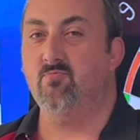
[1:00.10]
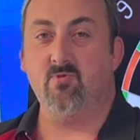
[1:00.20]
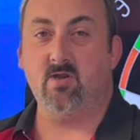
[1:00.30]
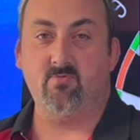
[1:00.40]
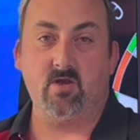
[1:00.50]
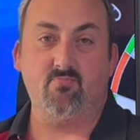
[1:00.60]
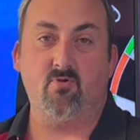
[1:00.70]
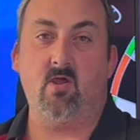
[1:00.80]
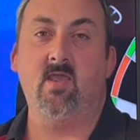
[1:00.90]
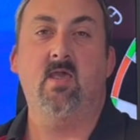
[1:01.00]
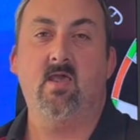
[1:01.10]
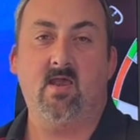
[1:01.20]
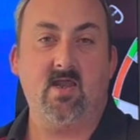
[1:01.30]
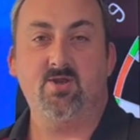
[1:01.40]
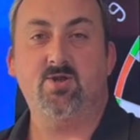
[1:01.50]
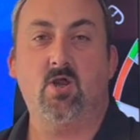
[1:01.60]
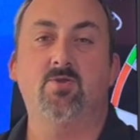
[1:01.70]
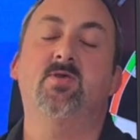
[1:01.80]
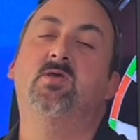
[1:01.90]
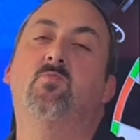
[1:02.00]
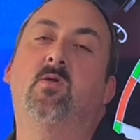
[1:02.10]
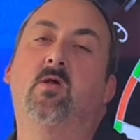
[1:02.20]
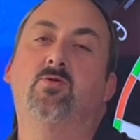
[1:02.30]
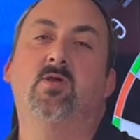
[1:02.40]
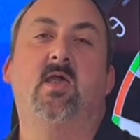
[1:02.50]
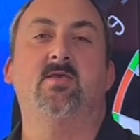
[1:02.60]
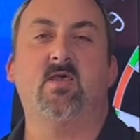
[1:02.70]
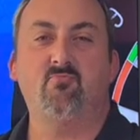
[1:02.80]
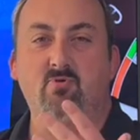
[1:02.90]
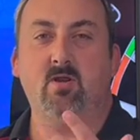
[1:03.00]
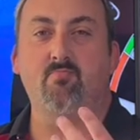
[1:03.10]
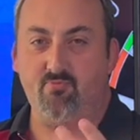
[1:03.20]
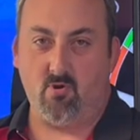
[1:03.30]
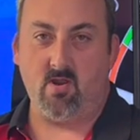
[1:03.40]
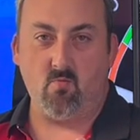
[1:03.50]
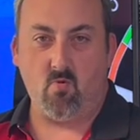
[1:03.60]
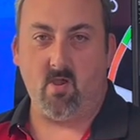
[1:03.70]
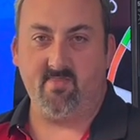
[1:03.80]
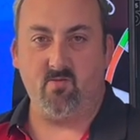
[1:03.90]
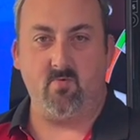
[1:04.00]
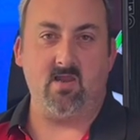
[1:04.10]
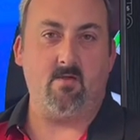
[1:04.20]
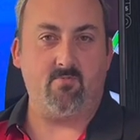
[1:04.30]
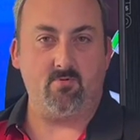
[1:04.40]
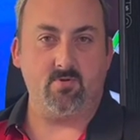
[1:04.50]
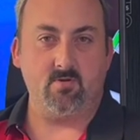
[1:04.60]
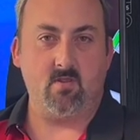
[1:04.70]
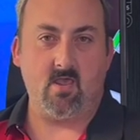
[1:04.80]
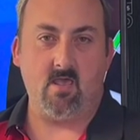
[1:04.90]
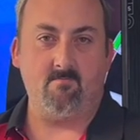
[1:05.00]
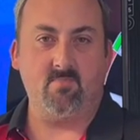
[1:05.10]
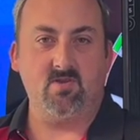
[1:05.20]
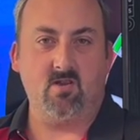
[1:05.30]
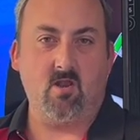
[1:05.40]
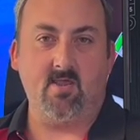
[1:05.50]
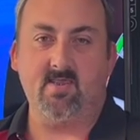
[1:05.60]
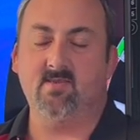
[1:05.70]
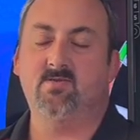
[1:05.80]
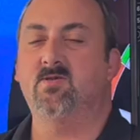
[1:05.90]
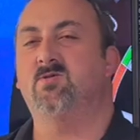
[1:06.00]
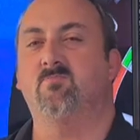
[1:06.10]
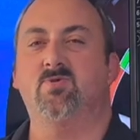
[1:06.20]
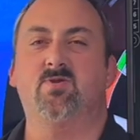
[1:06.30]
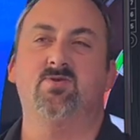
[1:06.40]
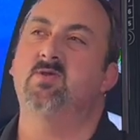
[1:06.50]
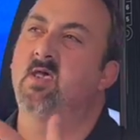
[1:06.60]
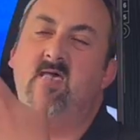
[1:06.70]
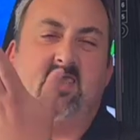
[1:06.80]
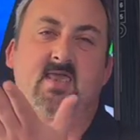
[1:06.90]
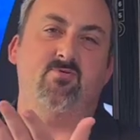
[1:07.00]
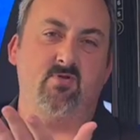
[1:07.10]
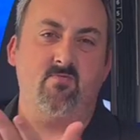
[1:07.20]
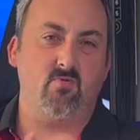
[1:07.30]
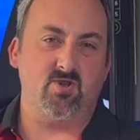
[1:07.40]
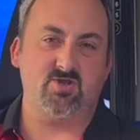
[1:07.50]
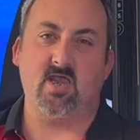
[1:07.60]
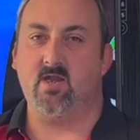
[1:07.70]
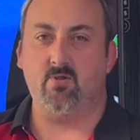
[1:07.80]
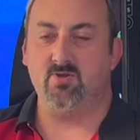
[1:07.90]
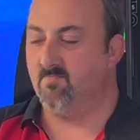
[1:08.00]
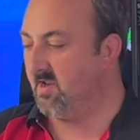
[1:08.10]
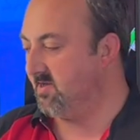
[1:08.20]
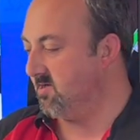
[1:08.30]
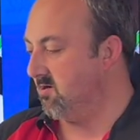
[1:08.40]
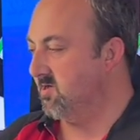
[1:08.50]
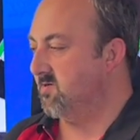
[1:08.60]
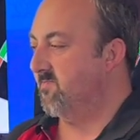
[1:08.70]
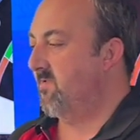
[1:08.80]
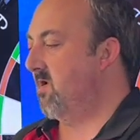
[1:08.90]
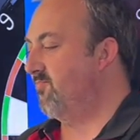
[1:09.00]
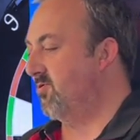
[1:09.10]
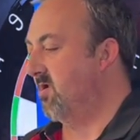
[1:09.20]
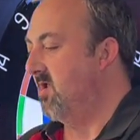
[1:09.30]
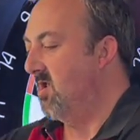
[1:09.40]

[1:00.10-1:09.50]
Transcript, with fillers: be really, really bright. And as you know, 6100K is that really bright white that we love on um, lighting systems because gets rid of all the shadows and makes it nice and vibrant.